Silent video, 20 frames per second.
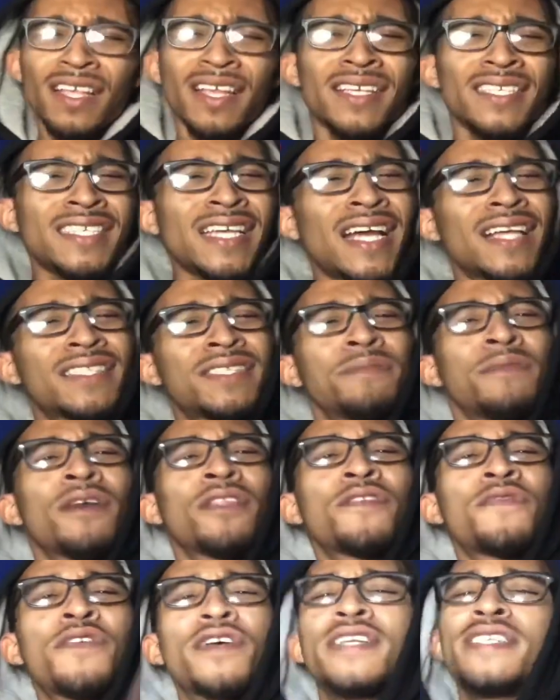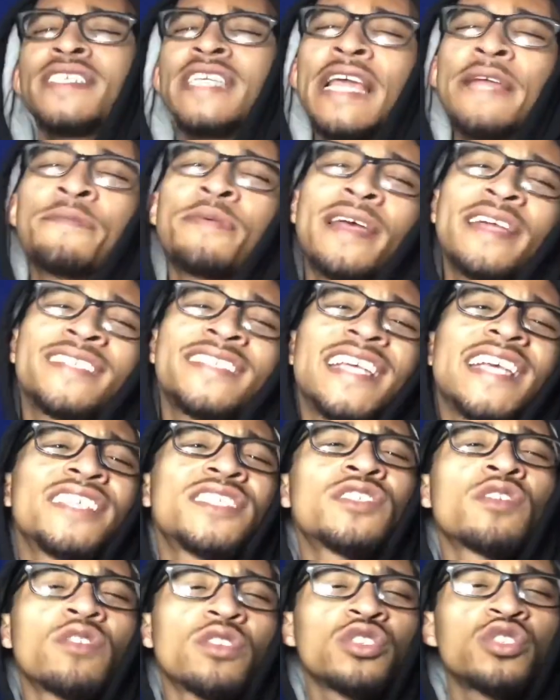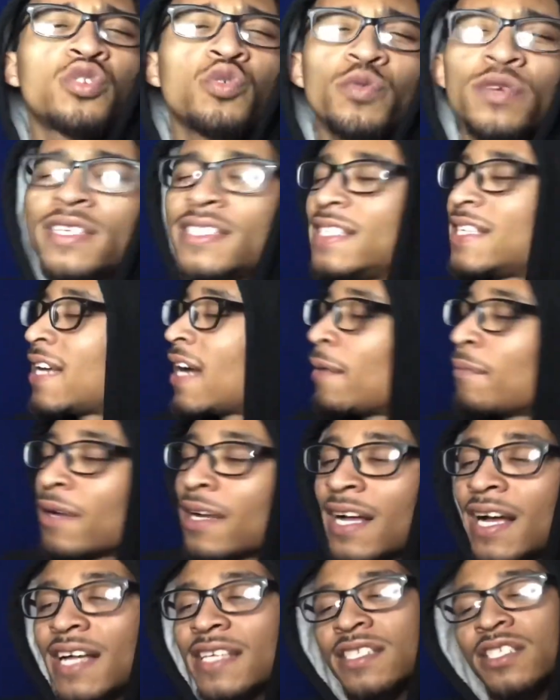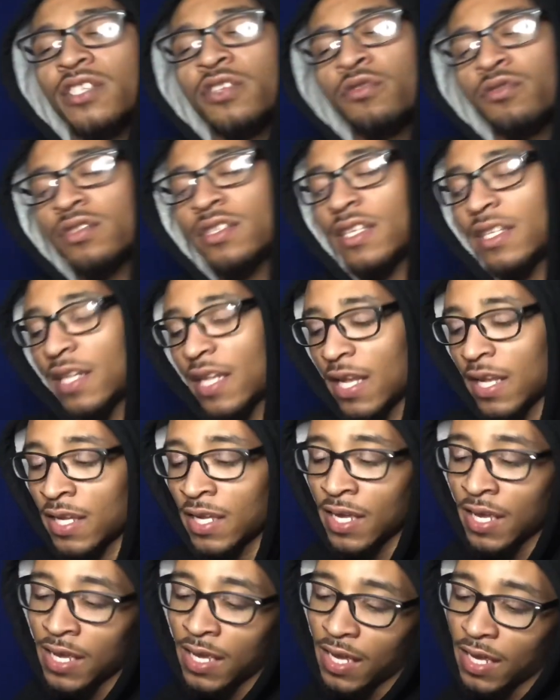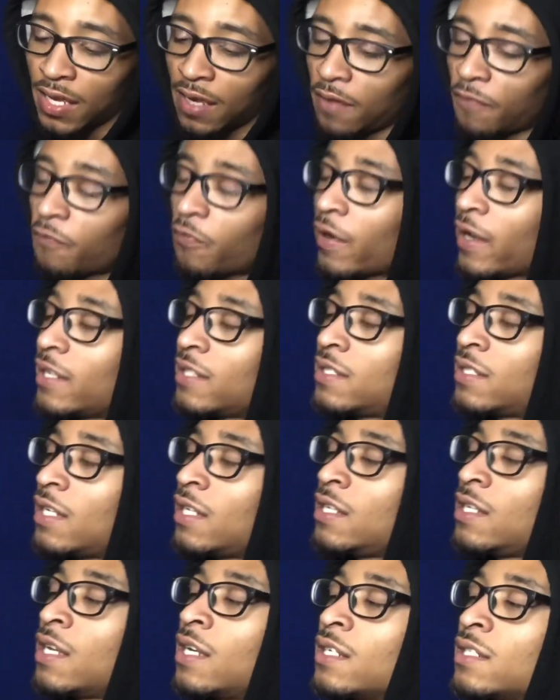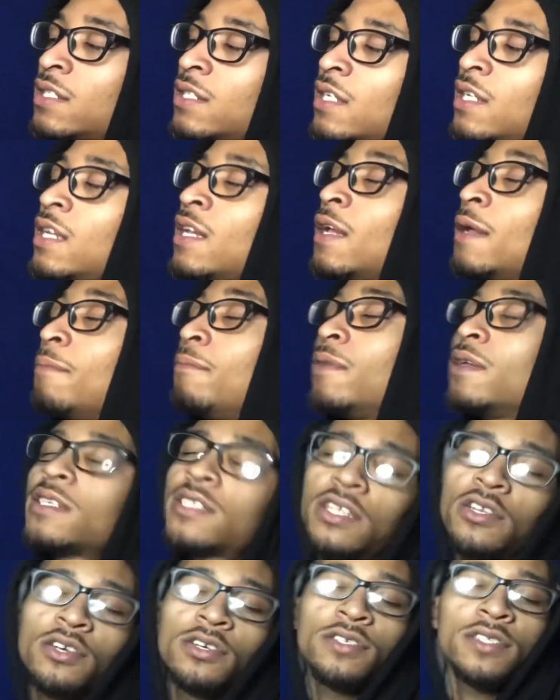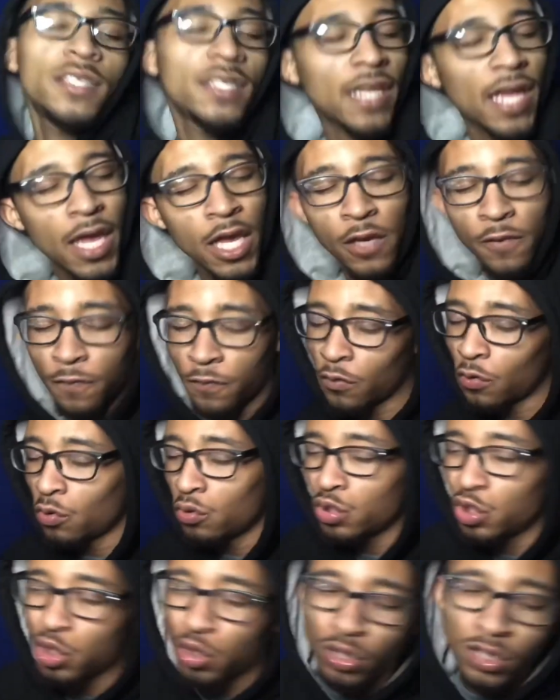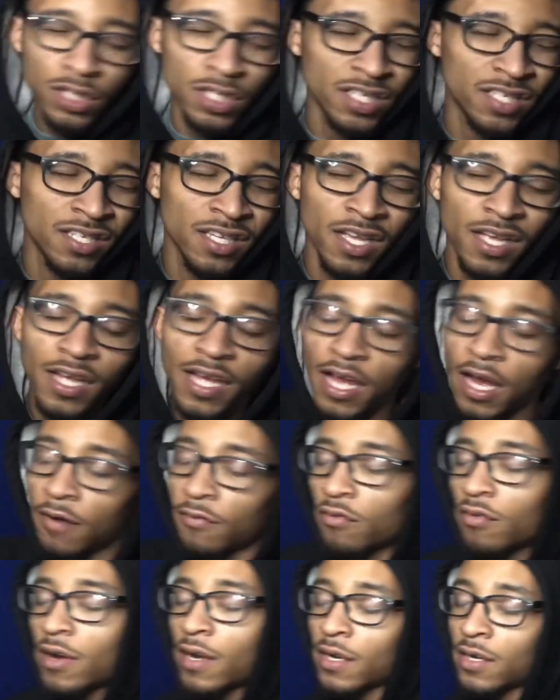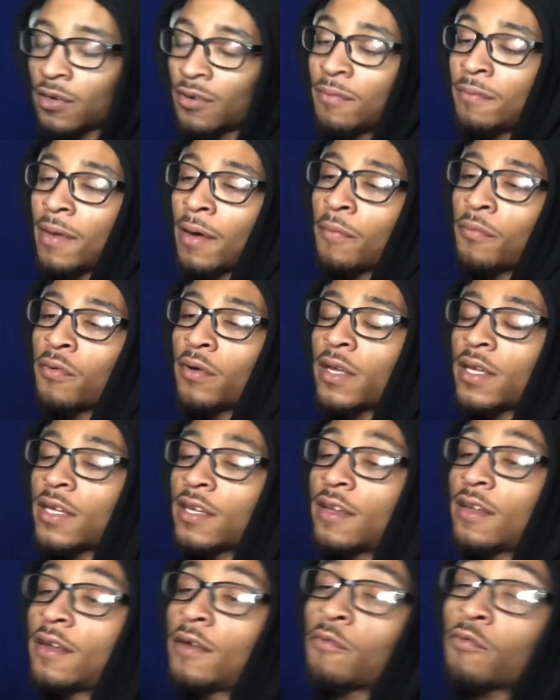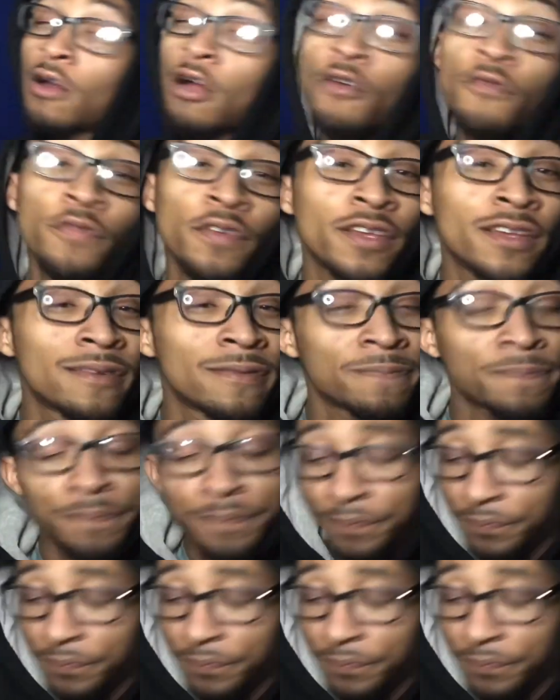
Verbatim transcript: Shout out to motherfucking Jackpack, J Stoner, Too Easy, Kamikaze, UT Lay, uh, Frank G, Young G, Miss Loyalty, A Fool, Julian, Alvarado, my boy uh, Ralph M,